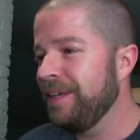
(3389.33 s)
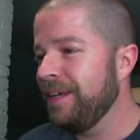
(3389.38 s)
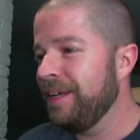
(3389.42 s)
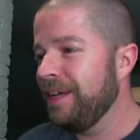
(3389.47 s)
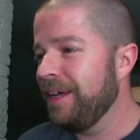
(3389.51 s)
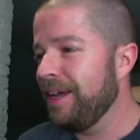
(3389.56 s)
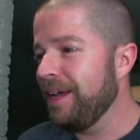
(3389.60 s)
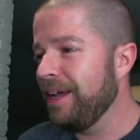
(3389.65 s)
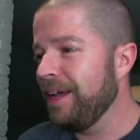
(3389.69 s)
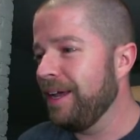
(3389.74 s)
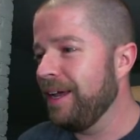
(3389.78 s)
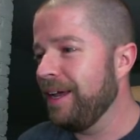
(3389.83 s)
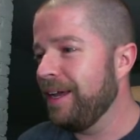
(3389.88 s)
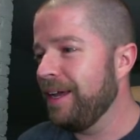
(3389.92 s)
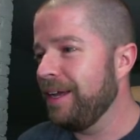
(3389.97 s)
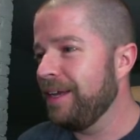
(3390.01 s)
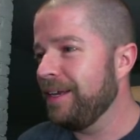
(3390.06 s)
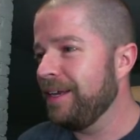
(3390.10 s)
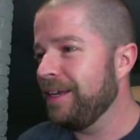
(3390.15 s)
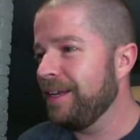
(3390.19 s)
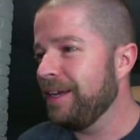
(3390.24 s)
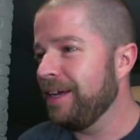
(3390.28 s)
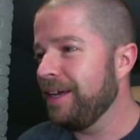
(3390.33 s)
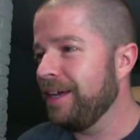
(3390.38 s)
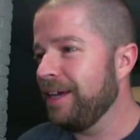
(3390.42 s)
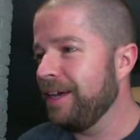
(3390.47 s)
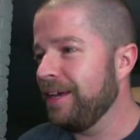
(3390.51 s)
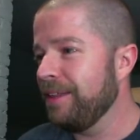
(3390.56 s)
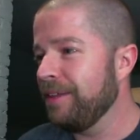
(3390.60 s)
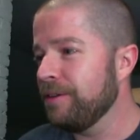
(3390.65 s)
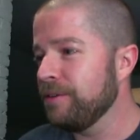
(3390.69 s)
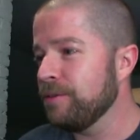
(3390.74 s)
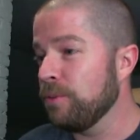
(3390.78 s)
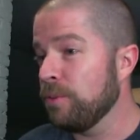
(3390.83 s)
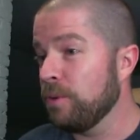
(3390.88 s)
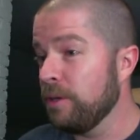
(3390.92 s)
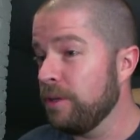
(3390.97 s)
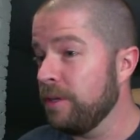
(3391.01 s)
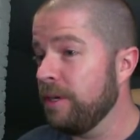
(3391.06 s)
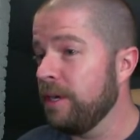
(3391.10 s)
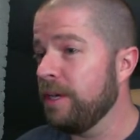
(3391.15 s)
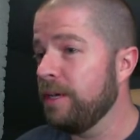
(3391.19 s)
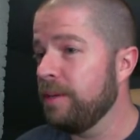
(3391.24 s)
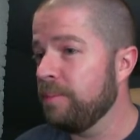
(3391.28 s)
And there's a Worthy
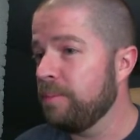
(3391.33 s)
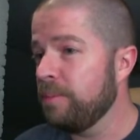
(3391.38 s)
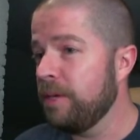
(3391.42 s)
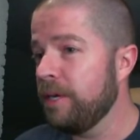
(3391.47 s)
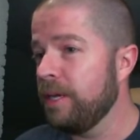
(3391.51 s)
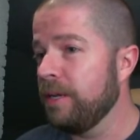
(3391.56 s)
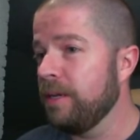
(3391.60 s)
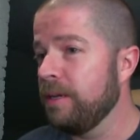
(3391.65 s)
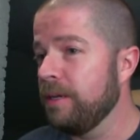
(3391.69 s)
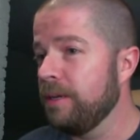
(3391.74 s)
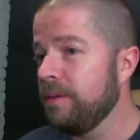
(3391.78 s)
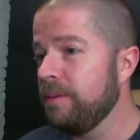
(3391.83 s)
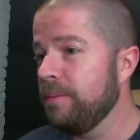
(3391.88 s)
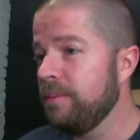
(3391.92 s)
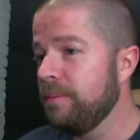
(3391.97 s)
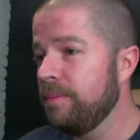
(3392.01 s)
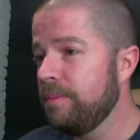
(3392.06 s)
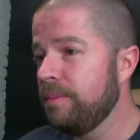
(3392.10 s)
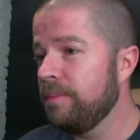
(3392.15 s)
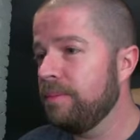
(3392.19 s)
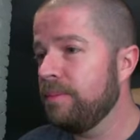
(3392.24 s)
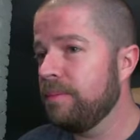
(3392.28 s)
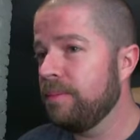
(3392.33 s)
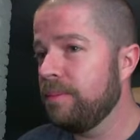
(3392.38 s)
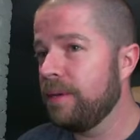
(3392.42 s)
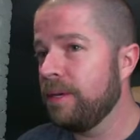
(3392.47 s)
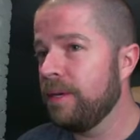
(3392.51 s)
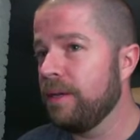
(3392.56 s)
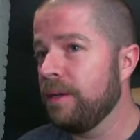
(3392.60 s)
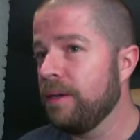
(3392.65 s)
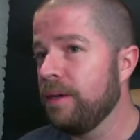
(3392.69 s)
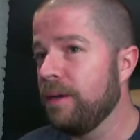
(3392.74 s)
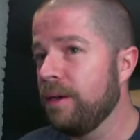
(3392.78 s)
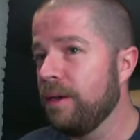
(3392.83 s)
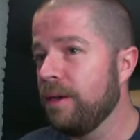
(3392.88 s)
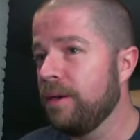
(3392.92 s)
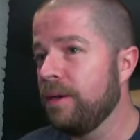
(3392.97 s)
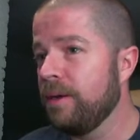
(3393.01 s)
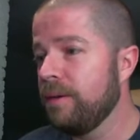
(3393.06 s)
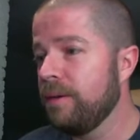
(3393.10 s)
Knight. Pretty good card.